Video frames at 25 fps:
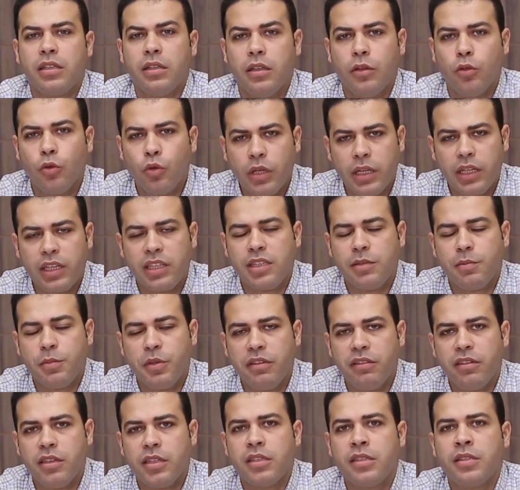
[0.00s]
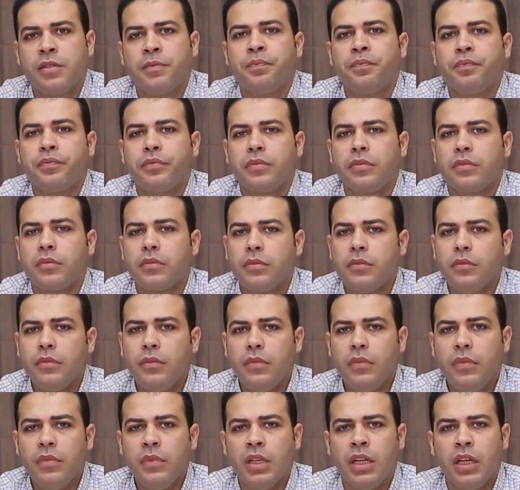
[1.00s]
local experience
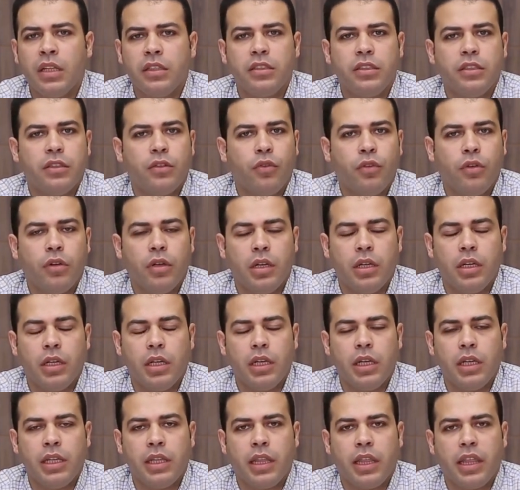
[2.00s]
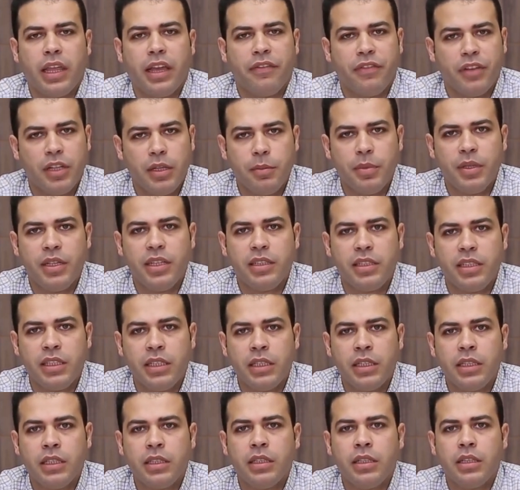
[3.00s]
and the availability
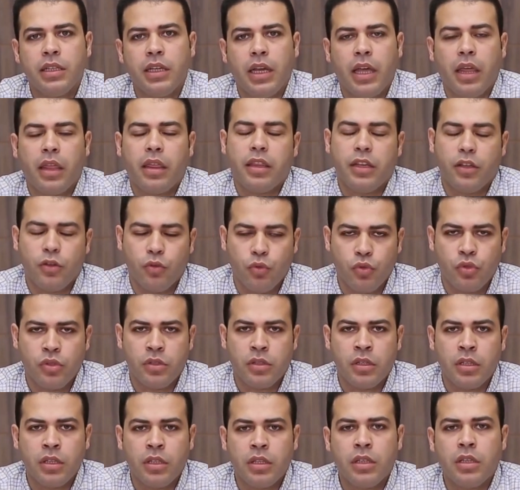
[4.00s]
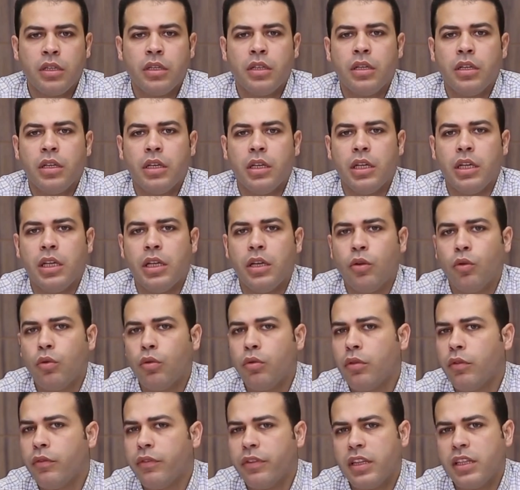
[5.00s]
and the cost. All
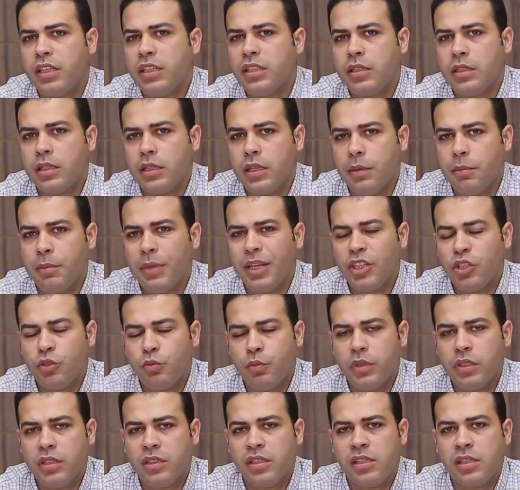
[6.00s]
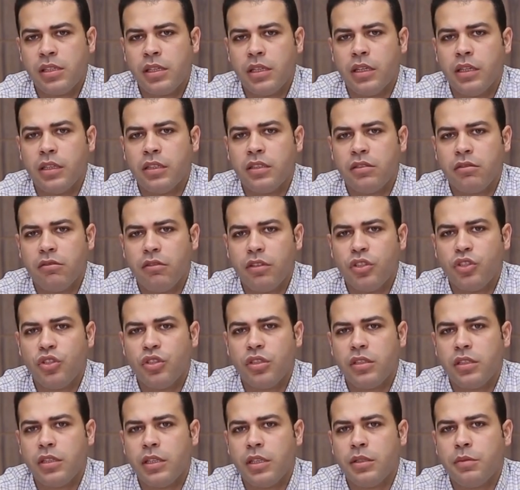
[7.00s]
of these management
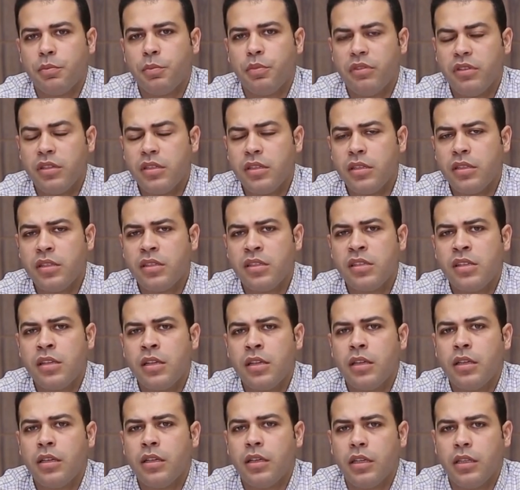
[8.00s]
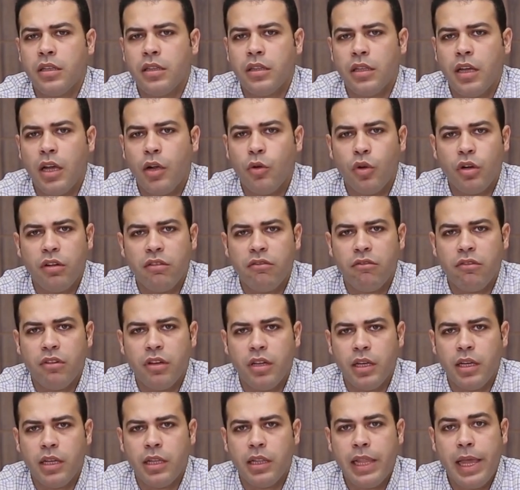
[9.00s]
strategies is present in
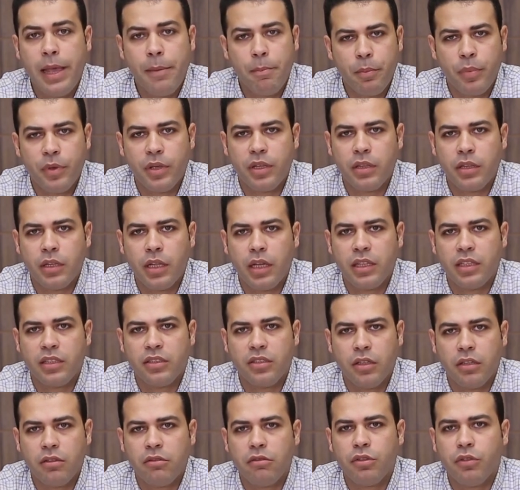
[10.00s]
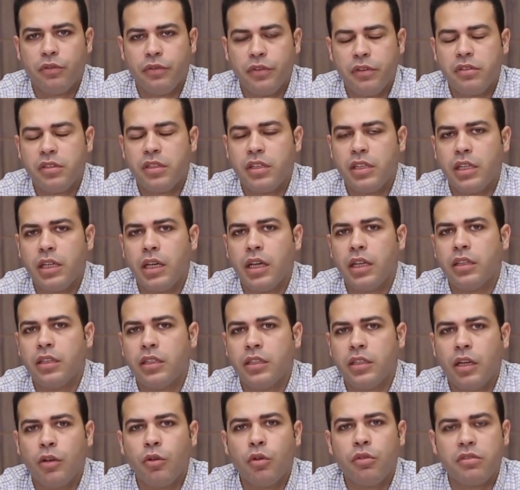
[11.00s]
our lab in Alexandria University and in
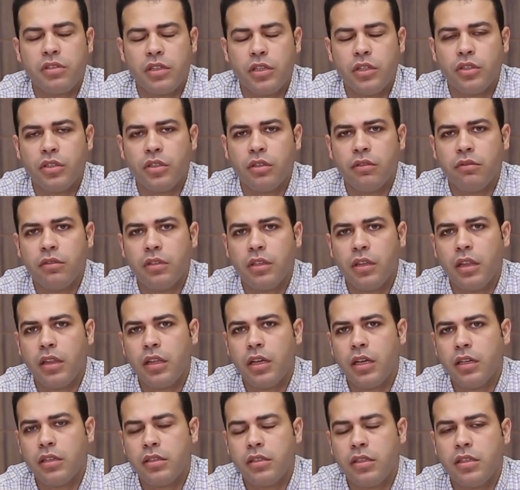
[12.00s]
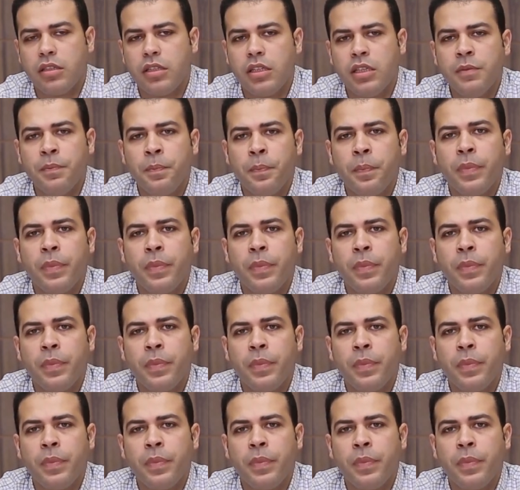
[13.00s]
our center in the ICC,